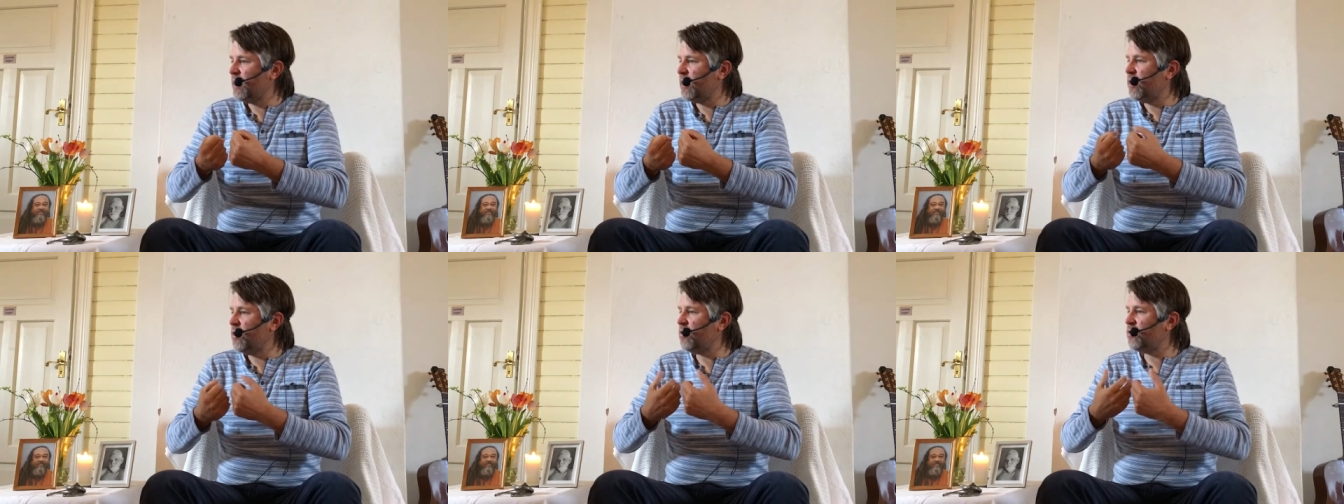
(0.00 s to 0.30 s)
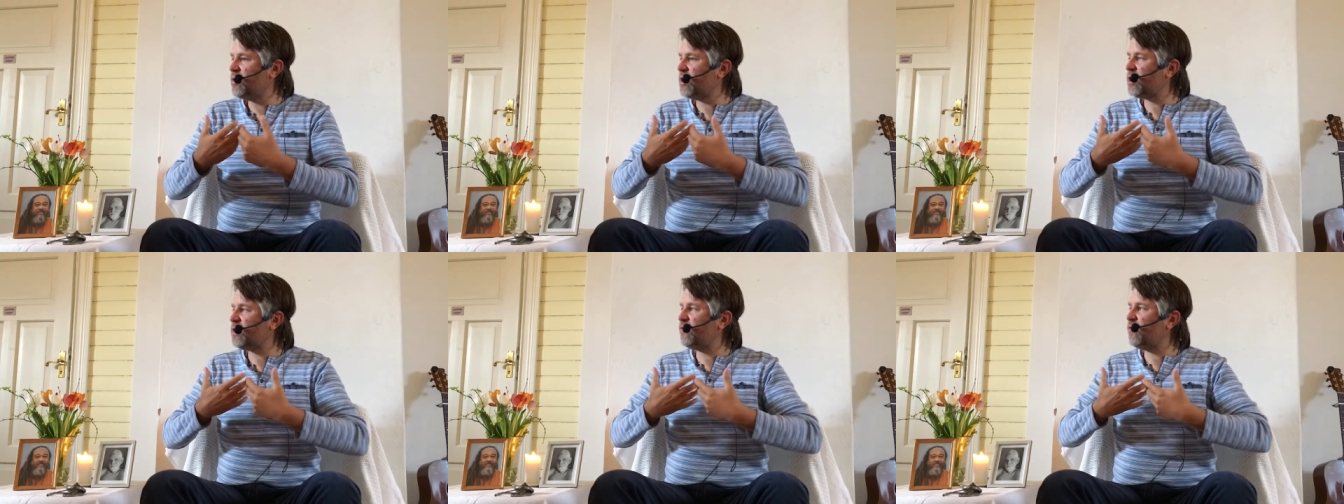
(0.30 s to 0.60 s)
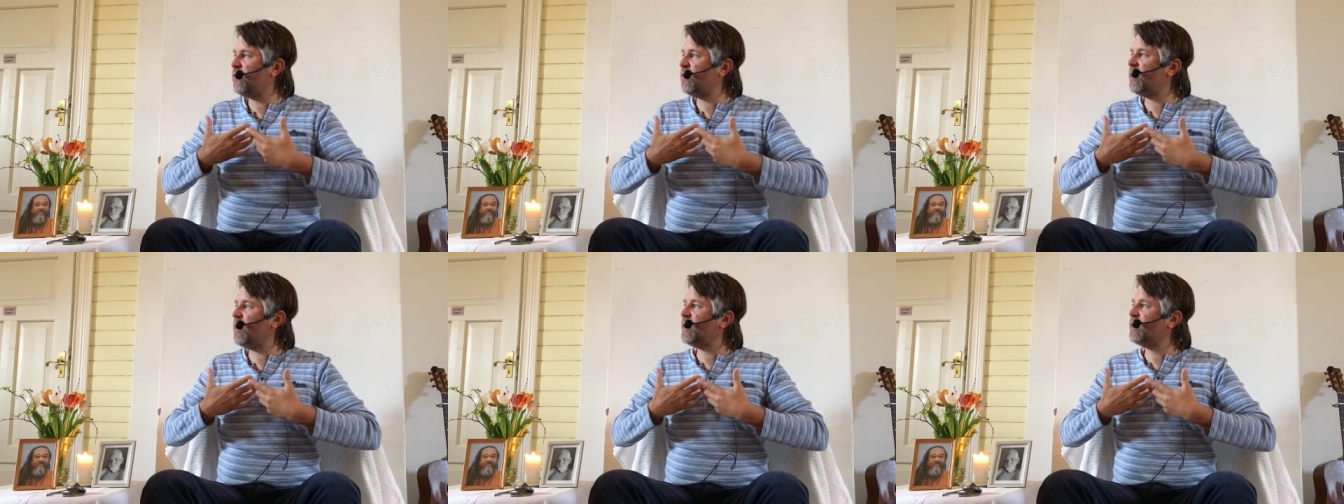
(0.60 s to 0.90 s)
you'll just
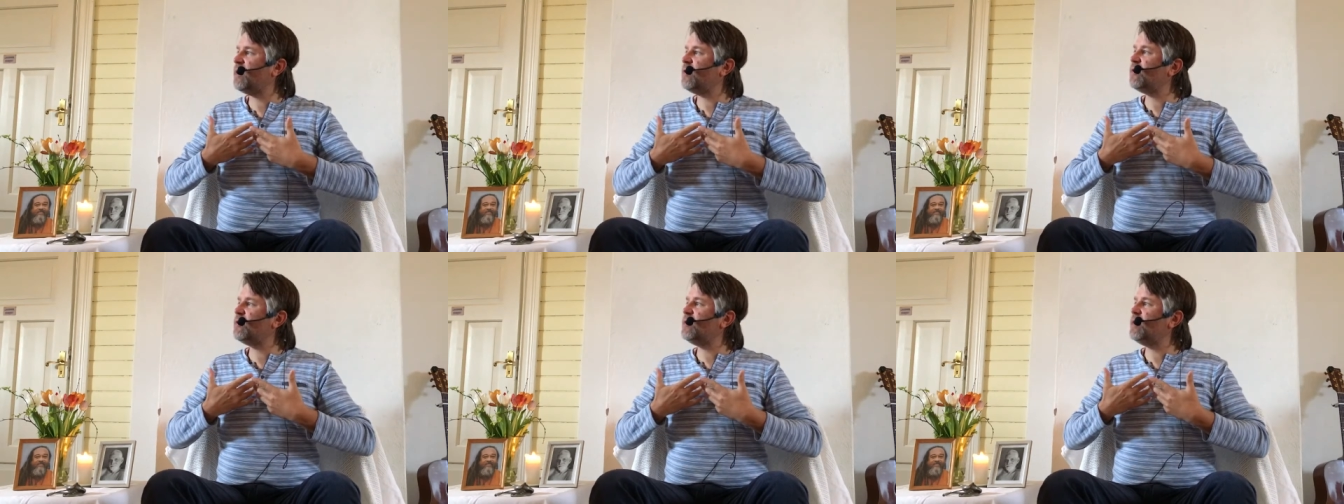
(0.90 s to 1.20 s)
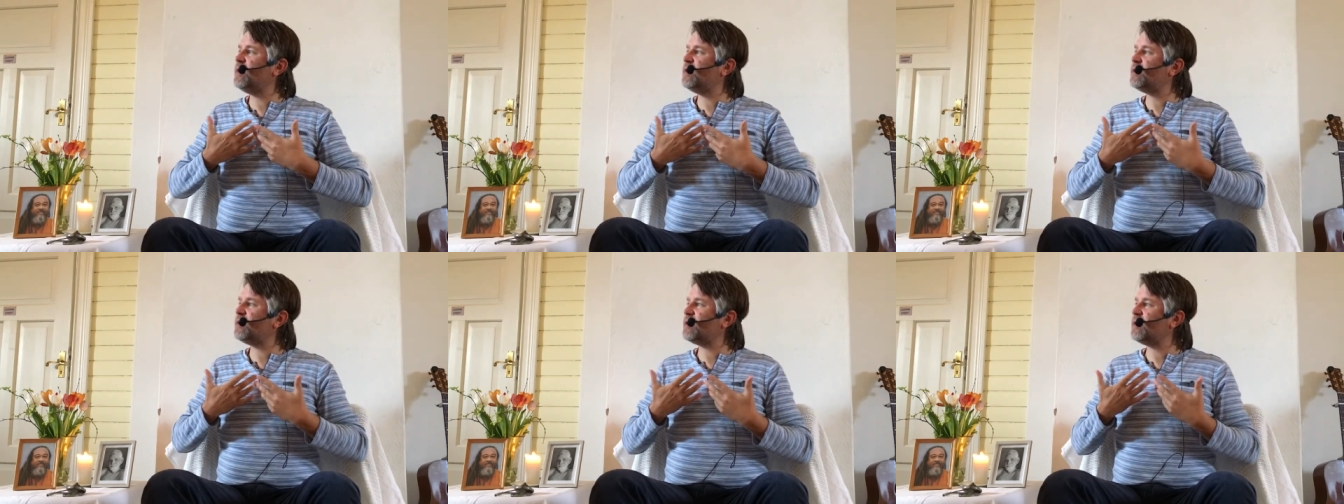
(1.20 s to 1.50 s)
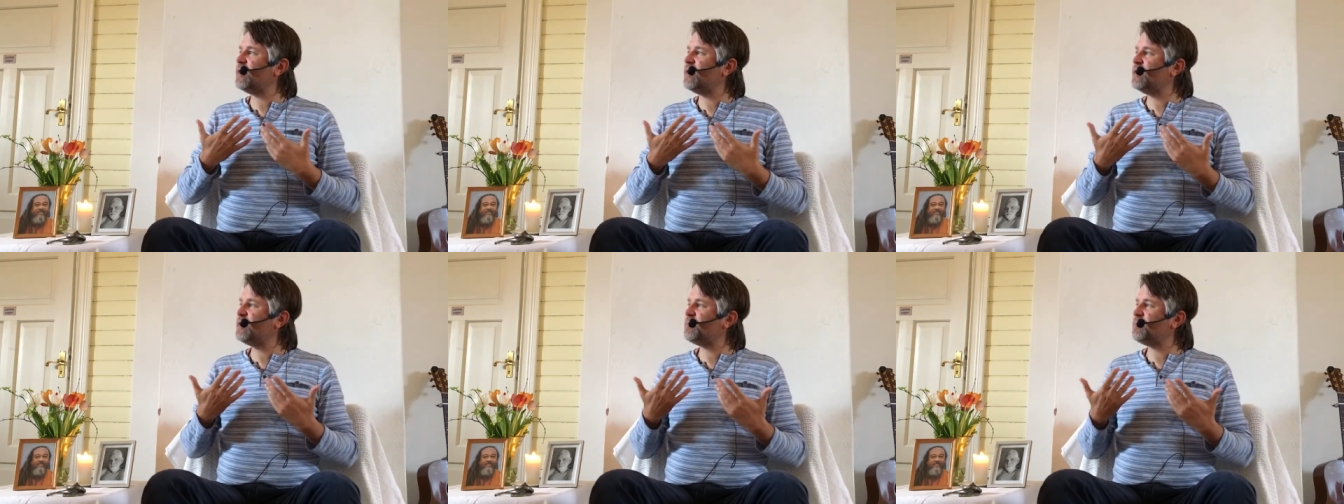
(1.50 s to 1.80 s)
feel like, no,
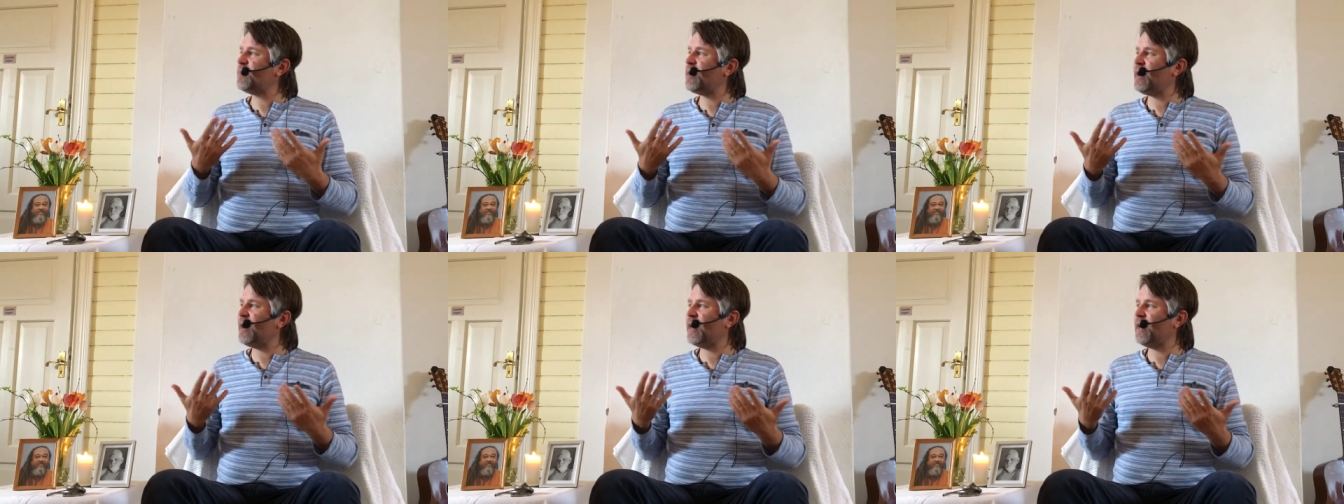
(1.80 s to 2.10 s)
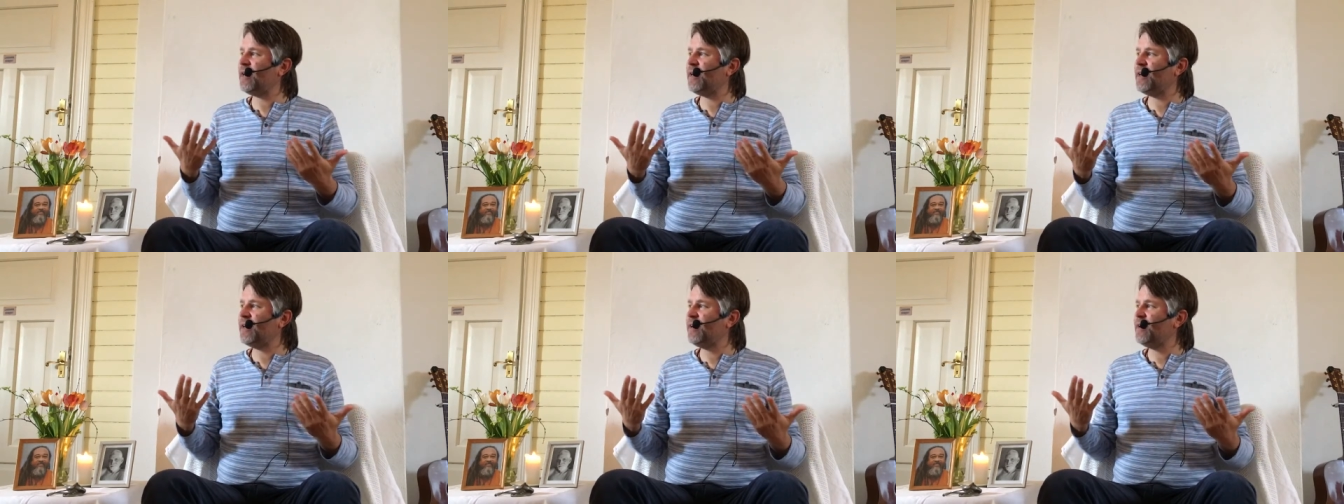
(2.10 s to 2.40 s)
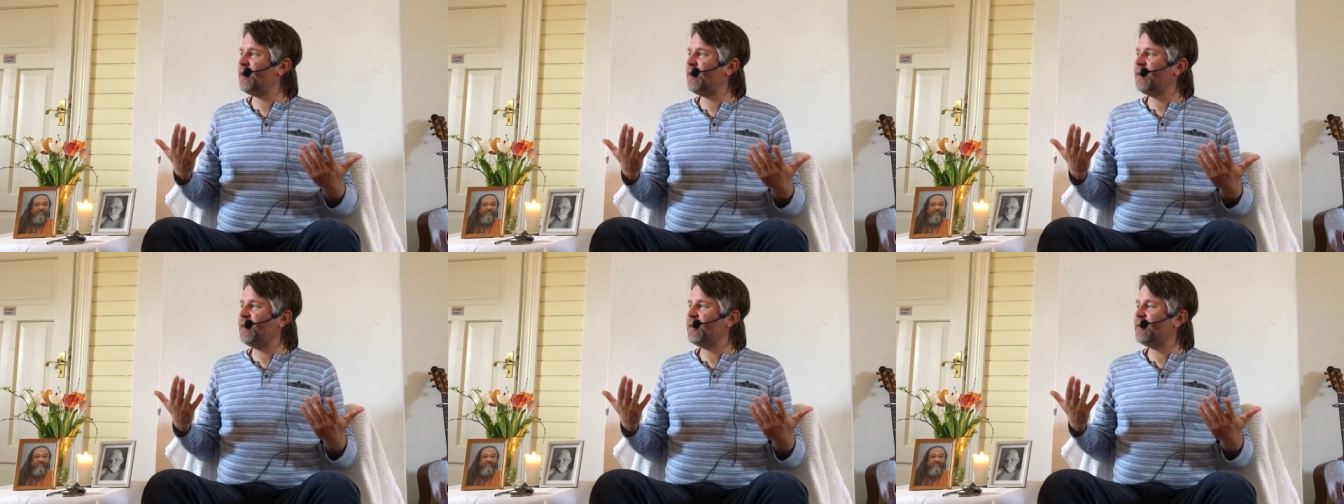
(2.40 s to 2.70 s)
this is my,
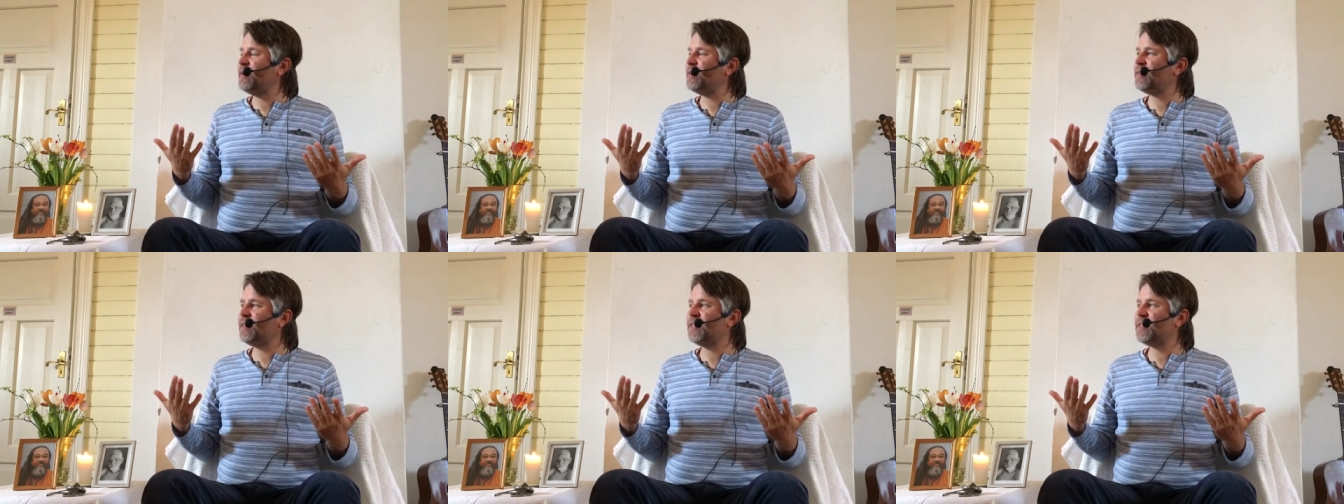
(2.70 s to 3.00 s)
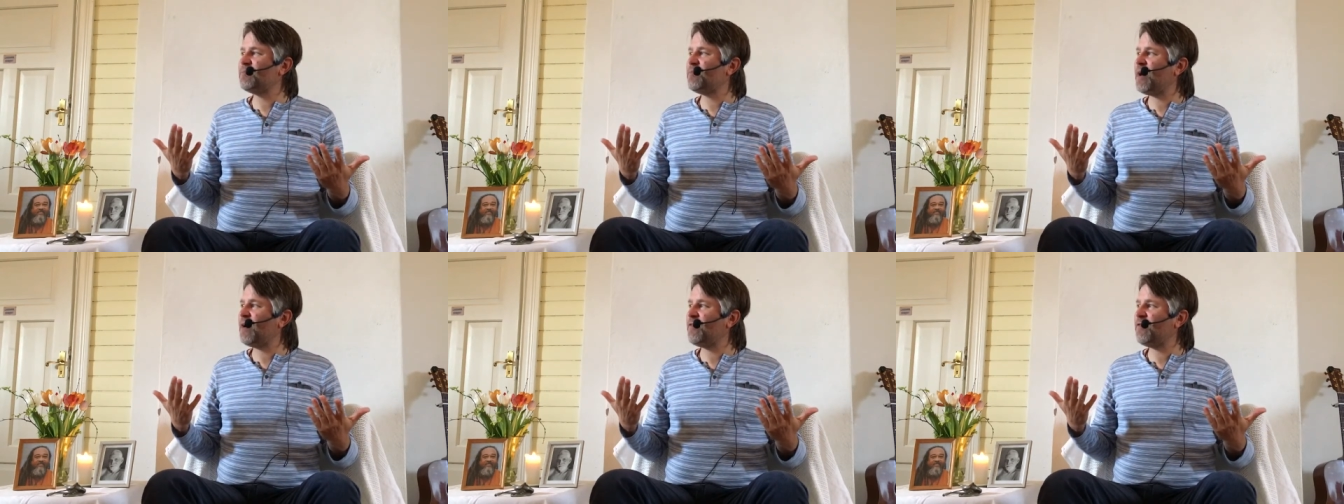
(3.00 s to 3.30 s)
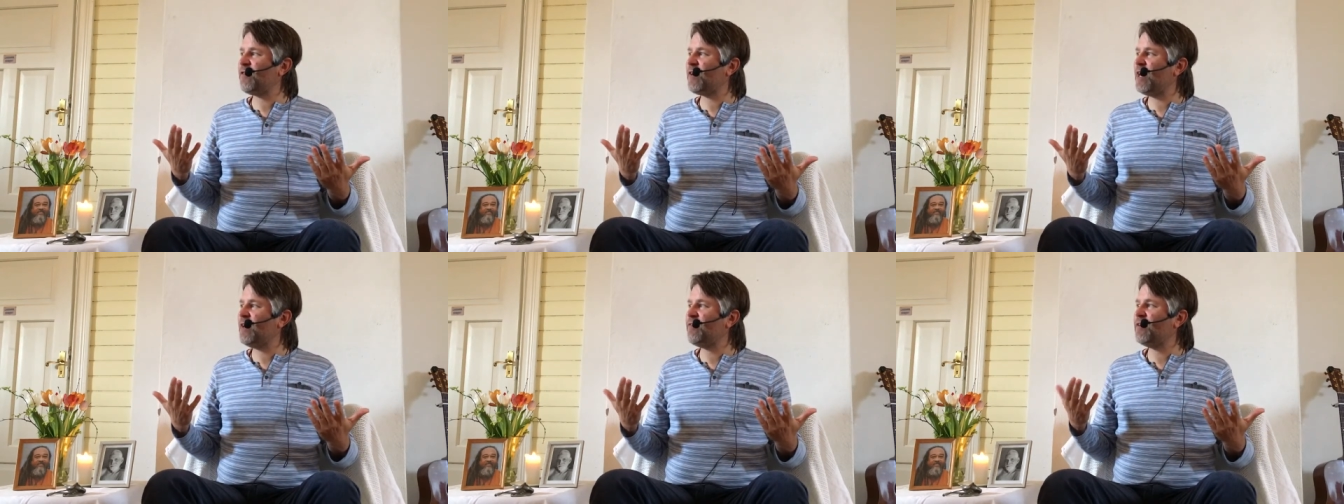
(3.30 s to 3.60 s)
this is my
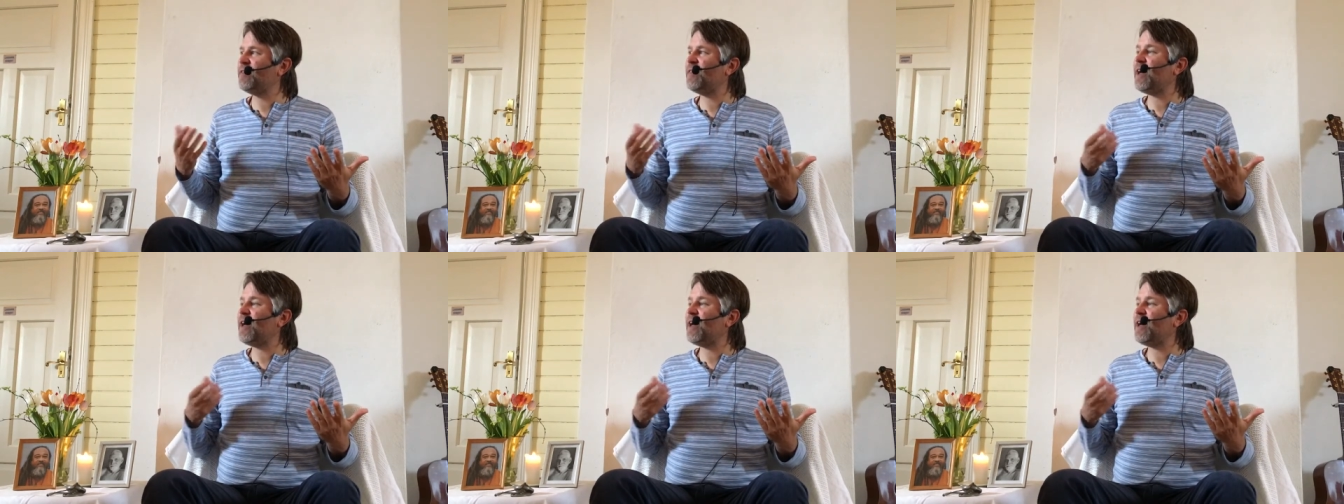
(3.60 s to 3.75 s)
flavor.